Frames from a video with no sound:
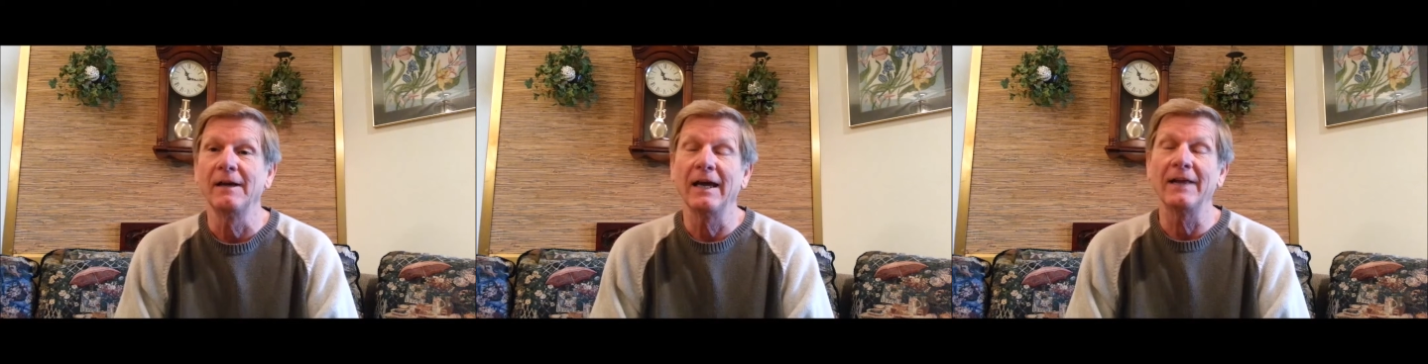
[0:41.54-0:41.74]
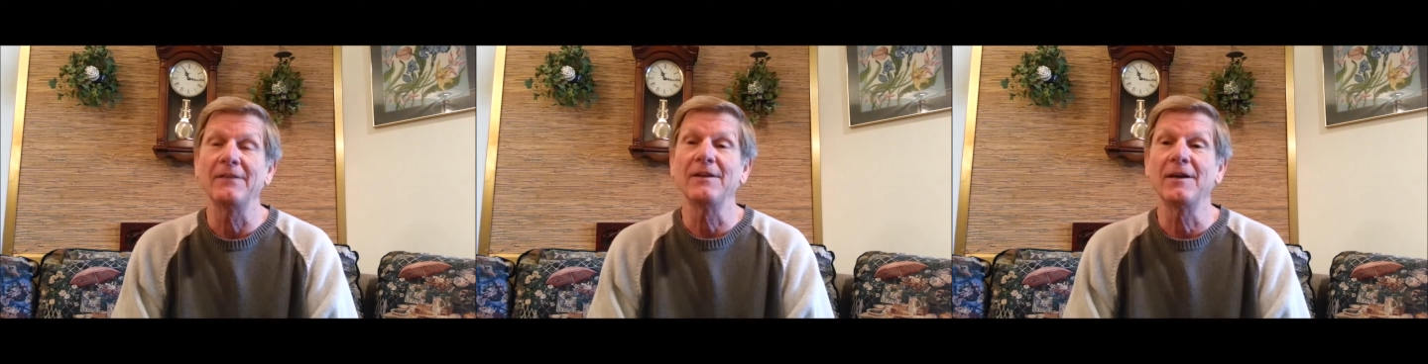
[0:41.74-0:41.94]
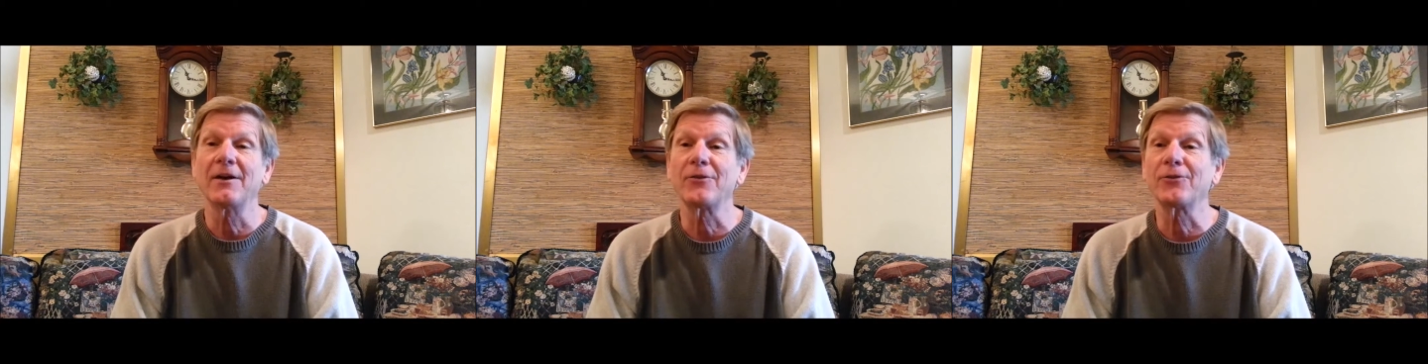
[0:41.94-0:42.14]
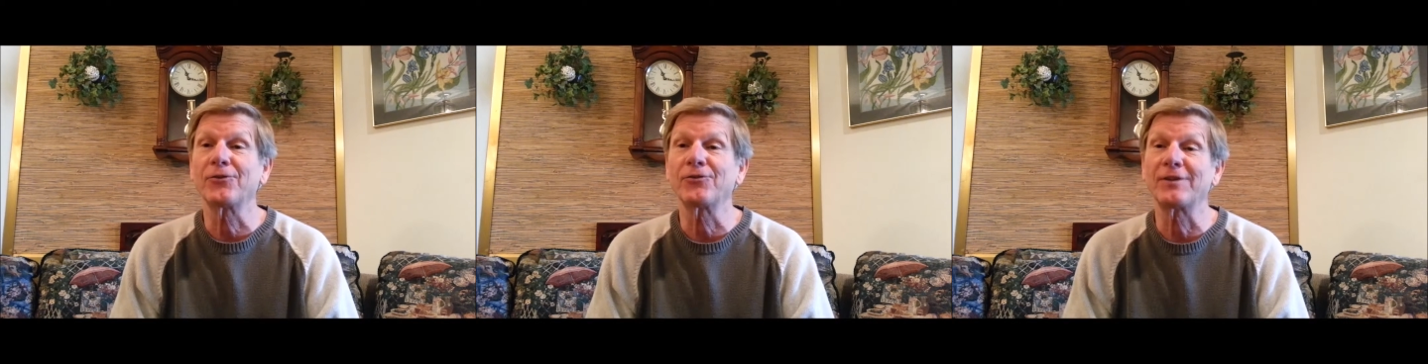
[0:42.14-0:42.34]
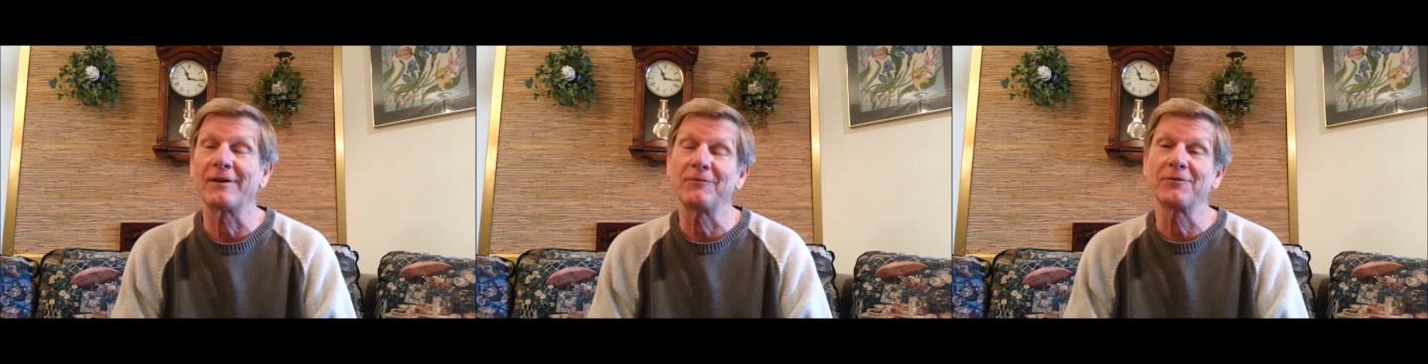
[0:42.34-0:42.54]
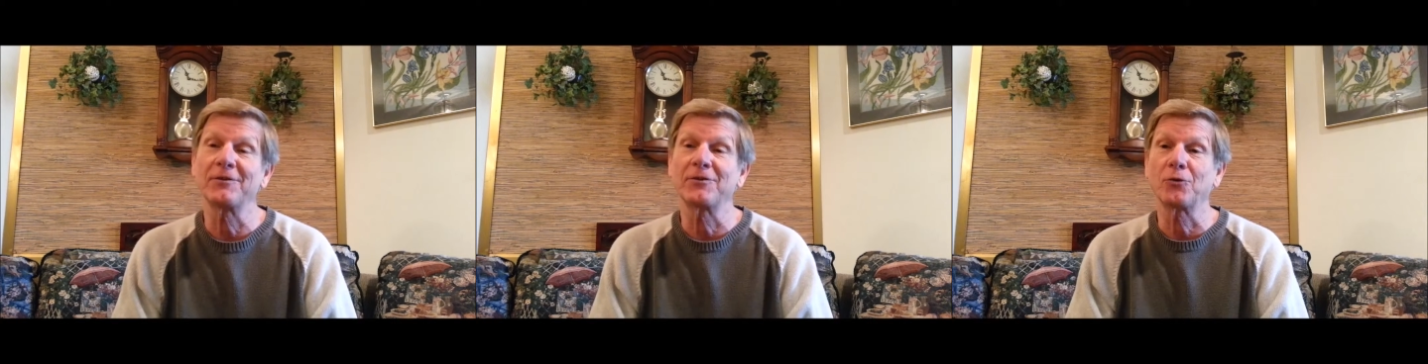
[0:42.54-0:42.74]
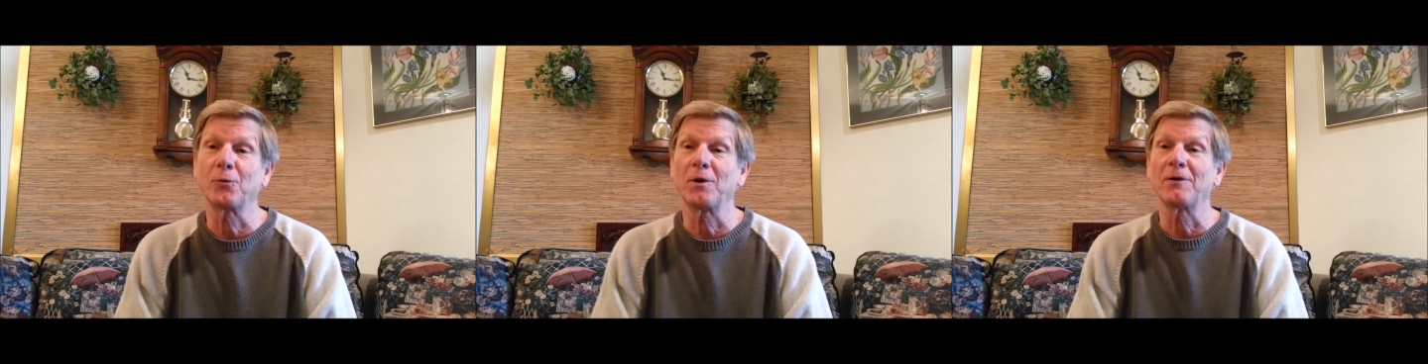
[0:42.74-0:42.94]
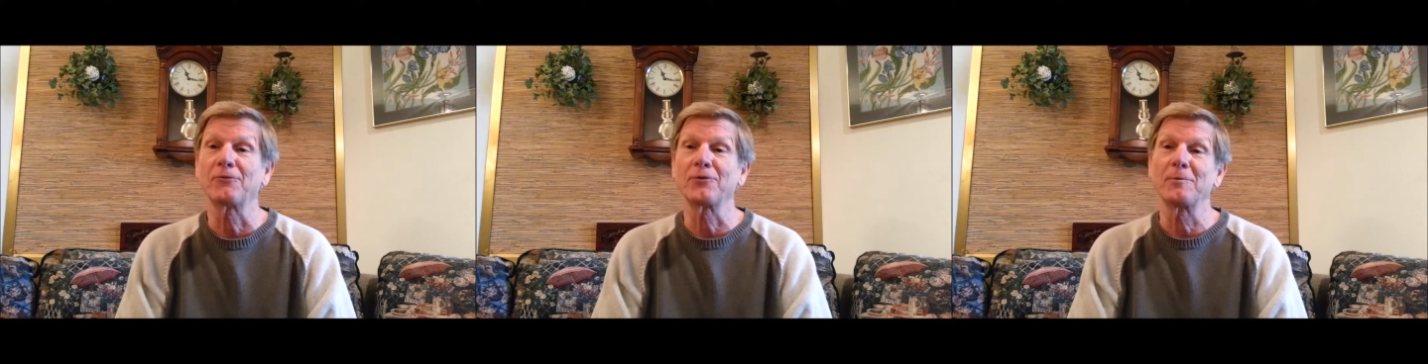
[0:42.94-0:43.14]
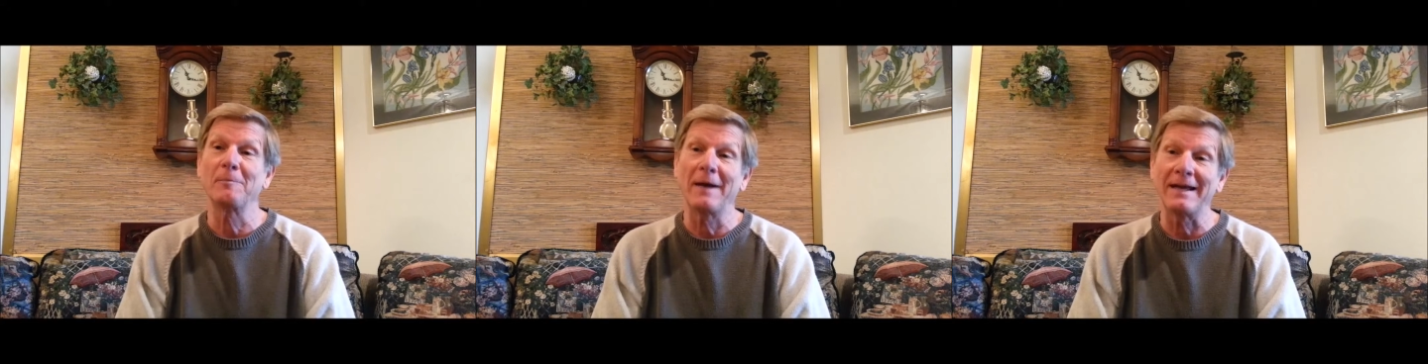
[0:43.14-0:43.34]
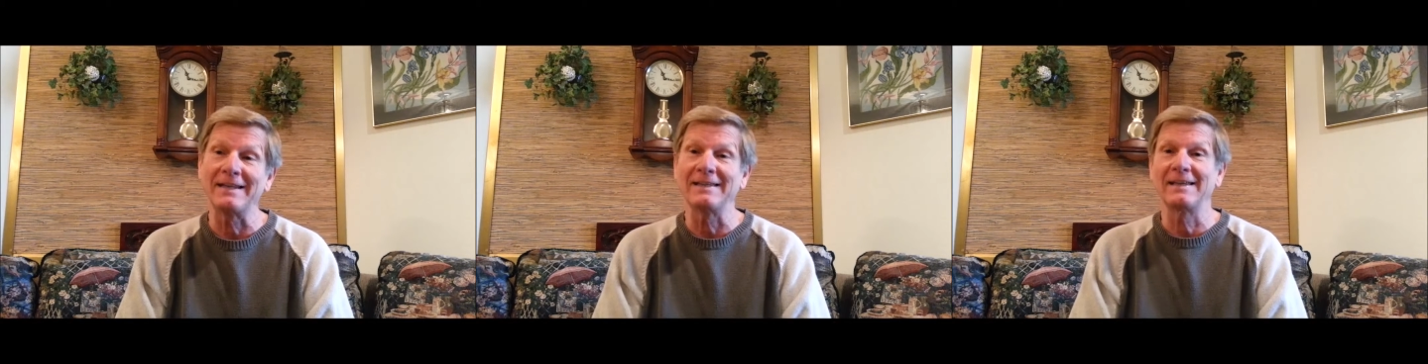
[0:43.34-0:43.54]
And the other 7 to 12
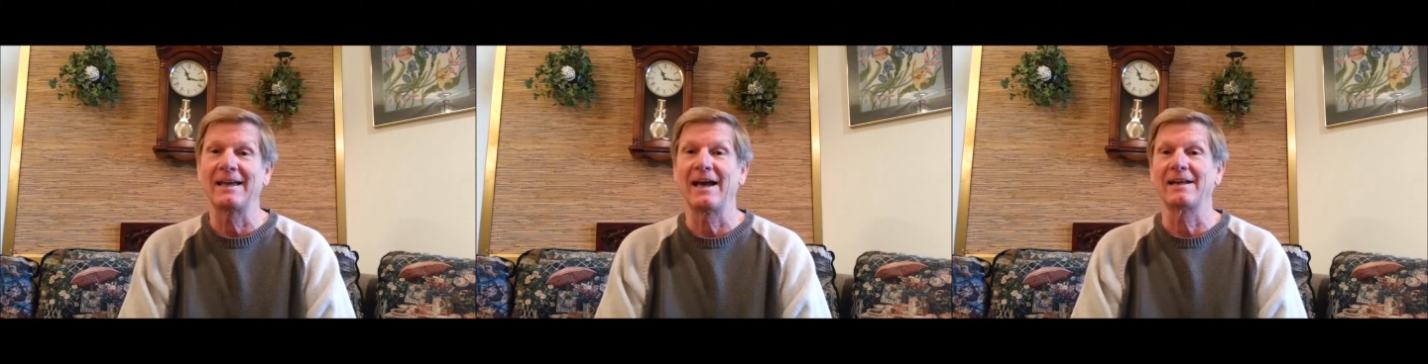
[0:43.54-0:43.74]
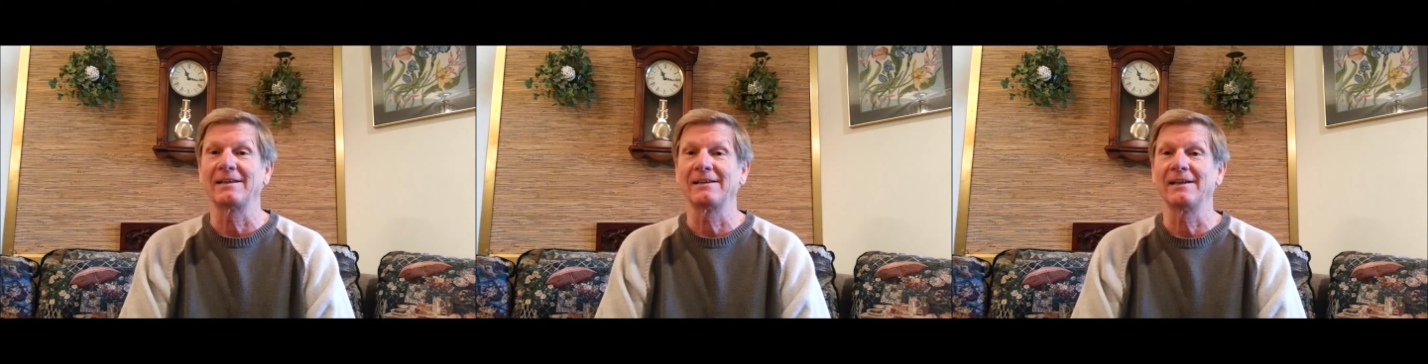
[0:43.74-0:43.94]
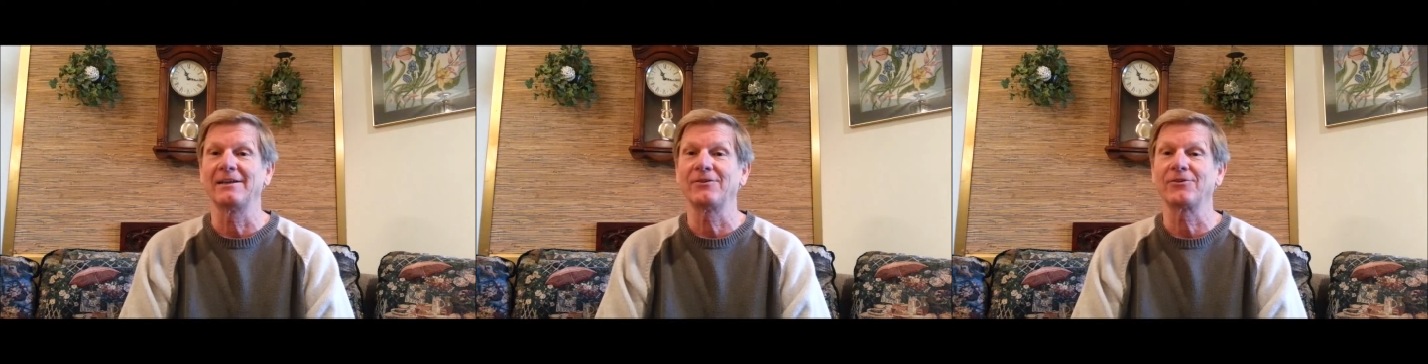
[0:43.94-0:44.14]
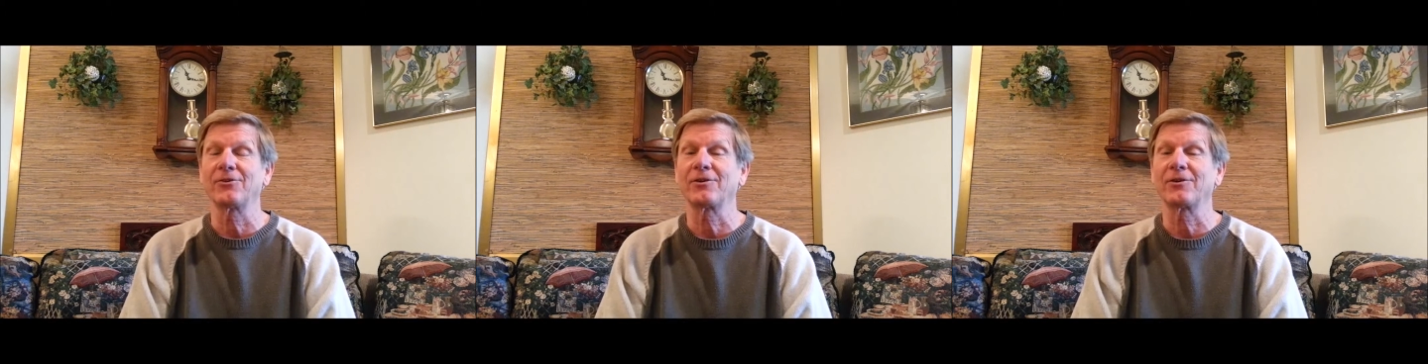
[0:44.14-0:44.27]
remaining candidates